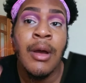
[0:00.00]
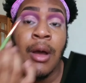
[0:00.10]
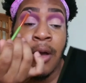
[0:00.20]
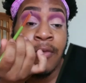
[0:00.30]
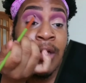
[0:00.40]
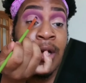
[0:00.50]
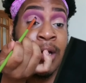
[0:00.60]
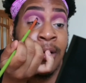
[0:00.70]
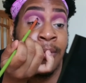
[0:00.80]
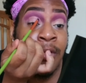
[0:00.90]
of the
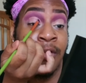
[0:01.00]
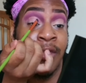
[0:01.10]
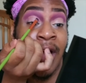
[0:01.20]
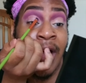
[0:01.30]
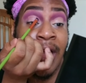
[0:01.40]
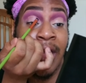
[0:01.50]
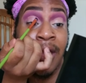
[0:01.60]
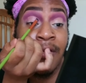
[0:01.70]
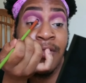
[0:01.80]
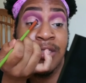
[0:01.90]
eye
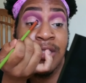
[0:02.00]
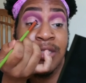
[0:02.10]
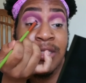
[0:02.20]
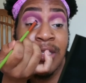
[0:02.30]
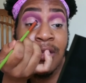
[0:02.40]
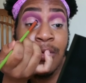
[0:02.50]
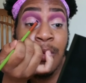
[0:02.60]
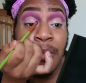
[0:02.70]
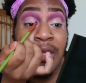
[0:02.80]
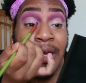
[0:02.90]
of this concealer we
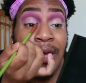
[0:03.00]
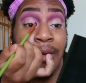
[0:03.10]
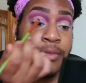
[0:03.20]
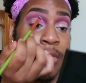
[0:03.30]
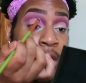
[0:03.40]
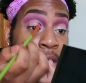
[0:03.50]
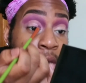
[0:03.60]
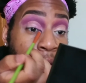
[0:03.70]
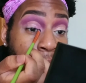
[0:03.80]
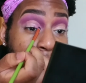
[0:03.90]
put down.
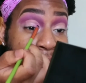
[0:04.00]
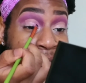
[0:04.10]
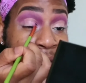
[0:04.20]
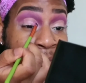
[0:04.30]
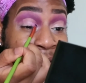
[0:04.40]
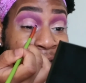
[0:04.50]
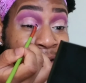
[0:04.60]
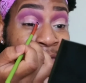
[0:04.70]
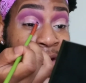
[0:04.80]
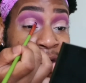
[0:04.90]
It seems like a
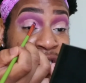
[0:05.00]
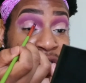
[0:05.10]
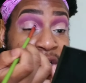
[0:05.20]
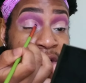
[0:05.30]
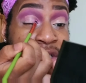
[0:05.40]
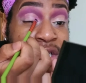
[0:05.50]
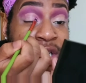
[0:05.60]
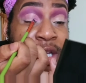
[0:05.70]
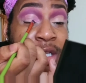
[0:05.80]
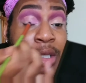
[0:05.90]
very sheer
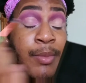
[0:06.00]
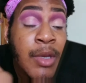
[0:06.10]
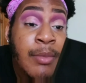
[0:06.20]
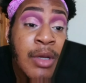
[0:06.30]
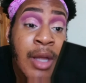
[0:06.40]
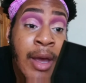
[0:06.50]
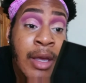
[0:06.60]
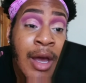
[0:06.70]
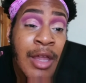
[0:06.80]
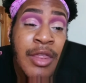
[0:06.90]
shade to me, but like
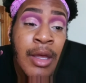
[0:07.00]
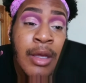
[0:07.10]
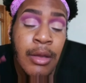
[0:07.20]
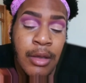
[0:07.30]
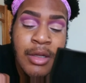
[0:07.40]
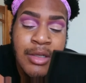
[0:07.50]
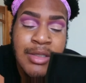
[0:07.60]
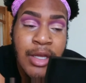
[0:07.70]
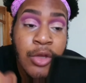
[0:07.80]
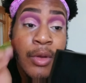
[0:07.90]
I think it looks
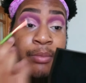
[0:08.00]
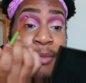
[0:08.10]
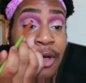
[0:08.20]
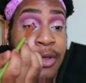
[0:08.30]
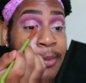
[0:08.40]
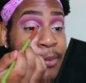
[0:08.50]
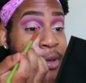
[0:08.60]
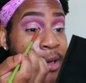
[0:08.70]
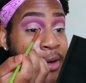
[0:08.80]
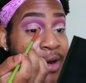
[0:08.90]
like you can build it
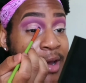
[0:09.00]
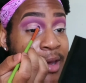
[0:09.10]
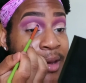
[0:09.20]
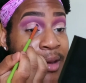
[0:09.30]
pretty alright.